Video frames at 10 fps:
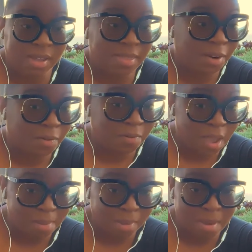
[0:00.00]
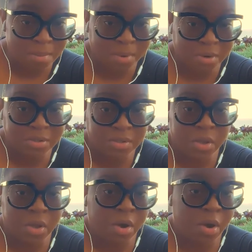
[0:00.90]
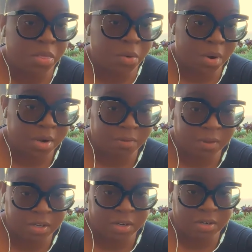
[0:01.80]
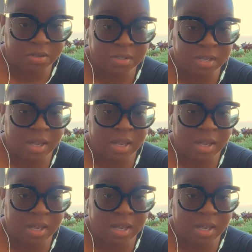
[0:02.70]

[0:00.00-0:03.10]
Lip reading: their family members, authority figures,